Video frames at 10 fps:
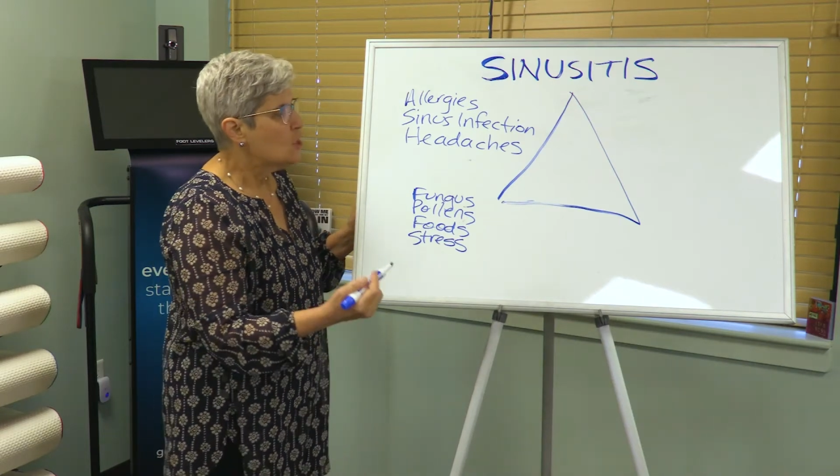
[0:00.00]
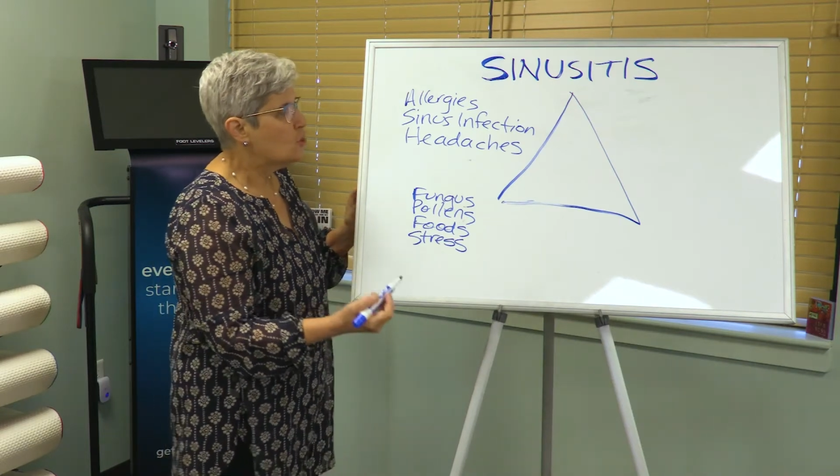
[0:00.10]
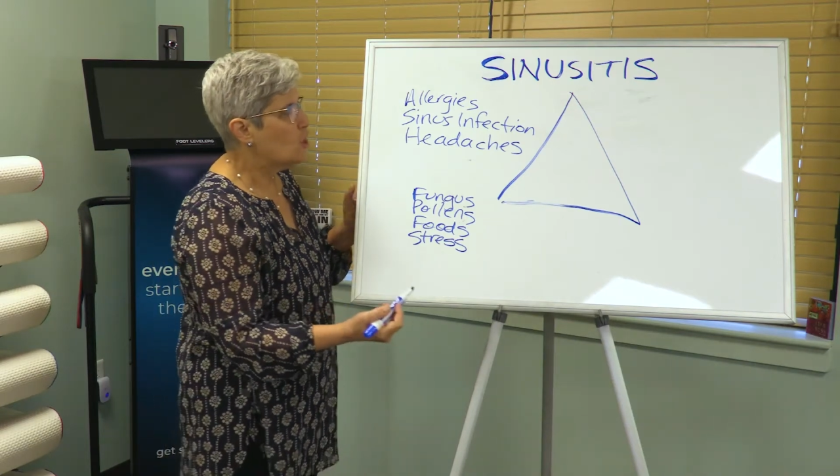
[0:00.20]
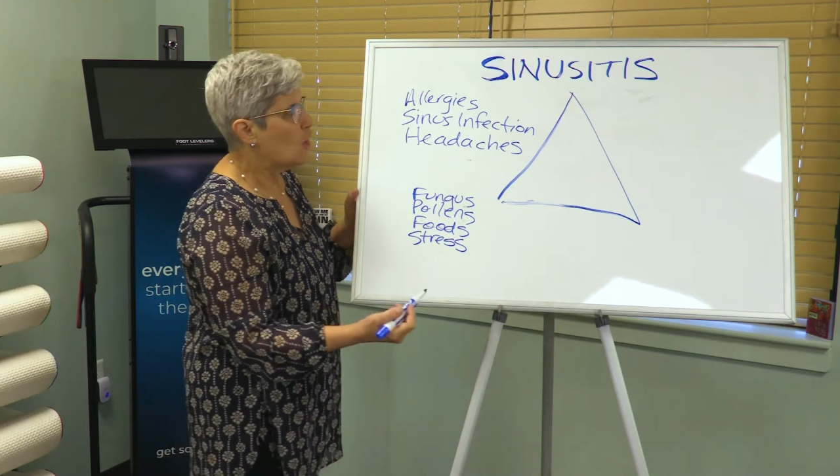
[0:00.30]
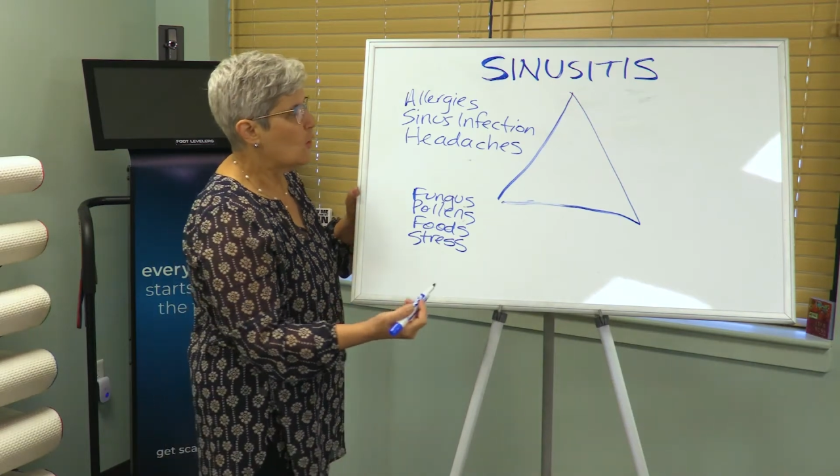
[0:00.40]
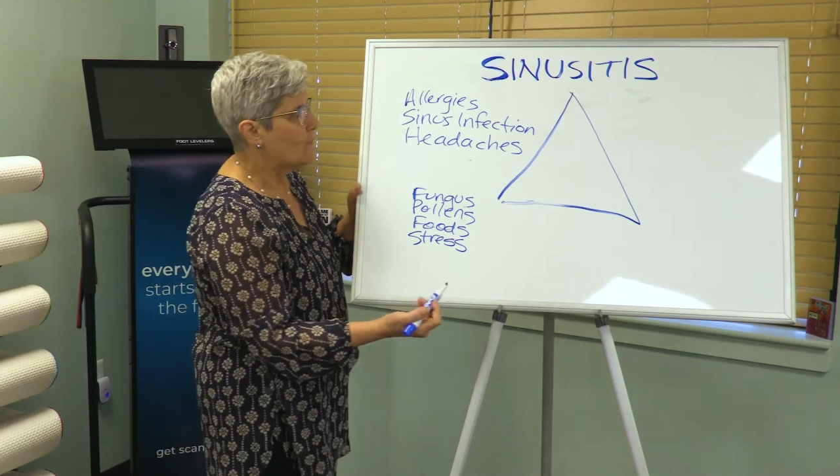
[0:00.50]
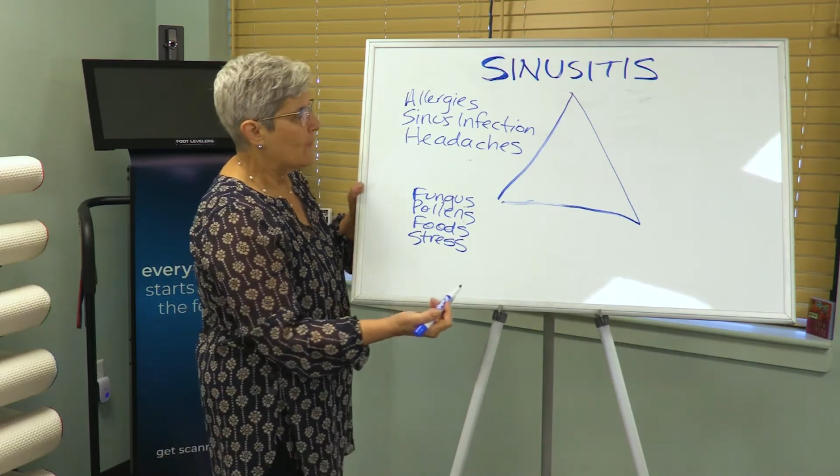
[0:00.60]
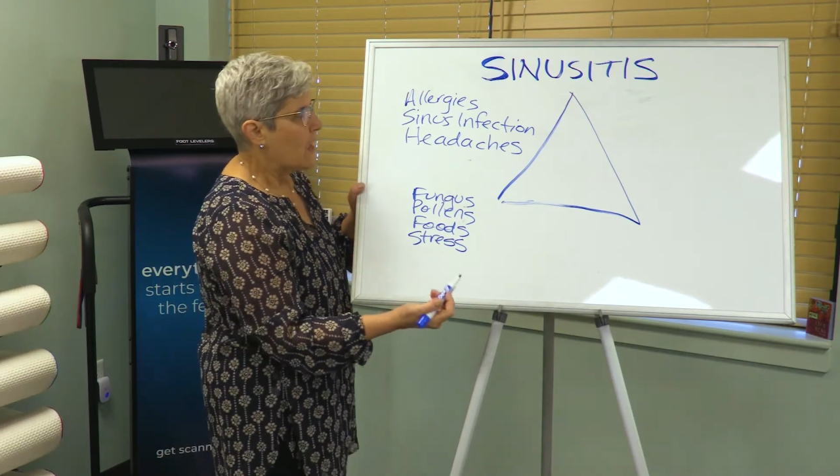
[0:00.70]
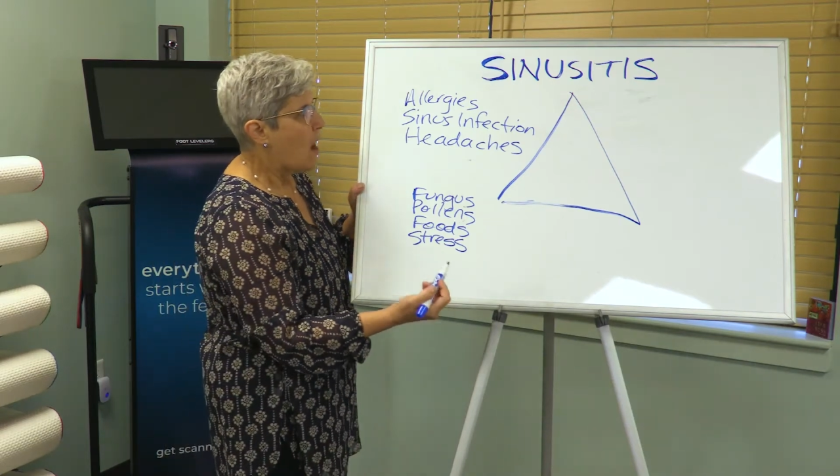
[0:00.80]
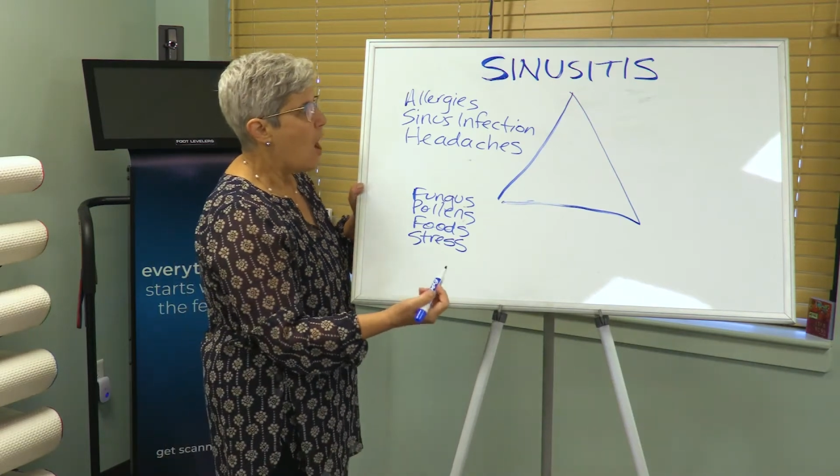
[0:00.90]
So
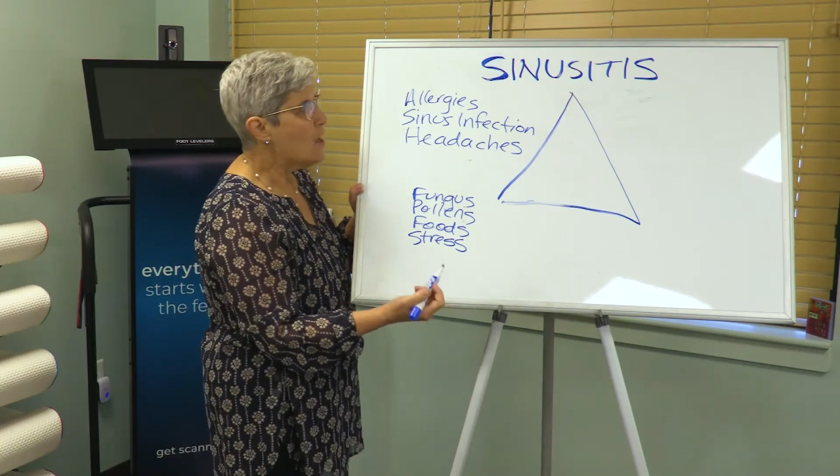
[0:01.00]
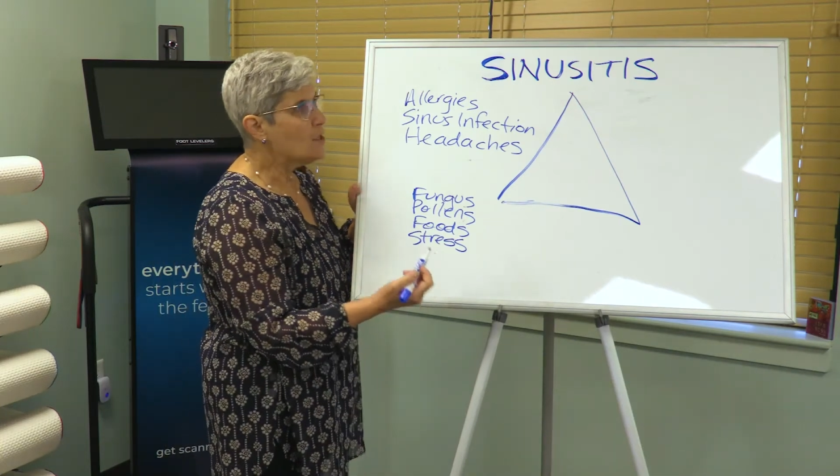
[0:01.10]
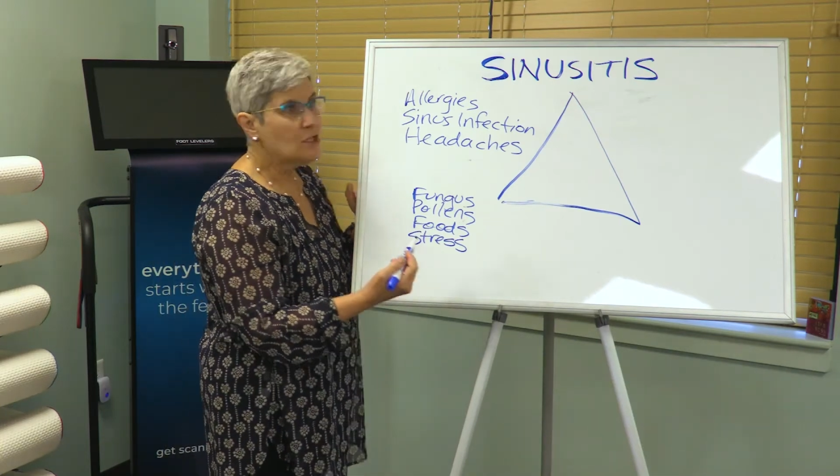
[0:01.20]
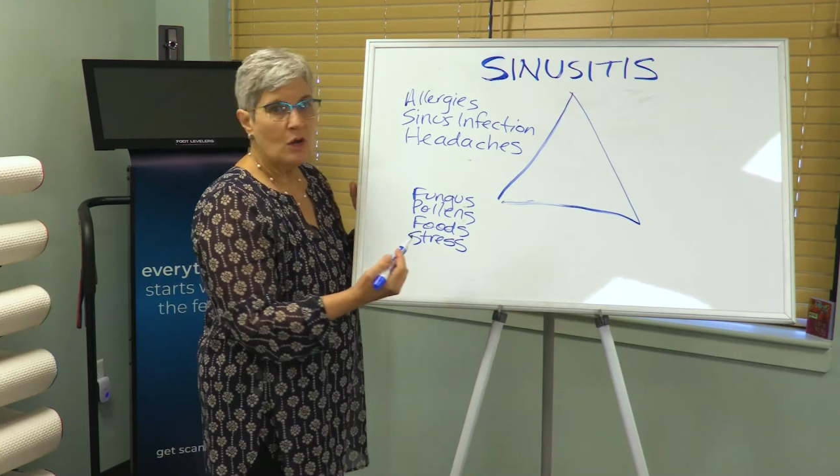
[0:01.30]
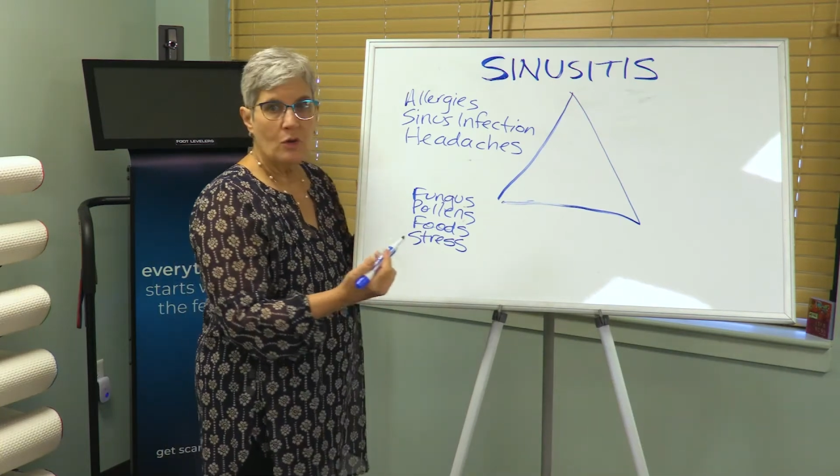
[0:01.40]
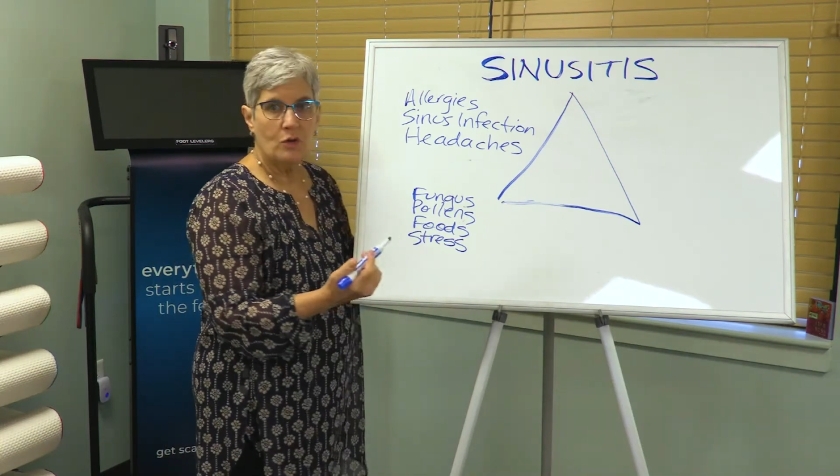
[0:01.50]
also,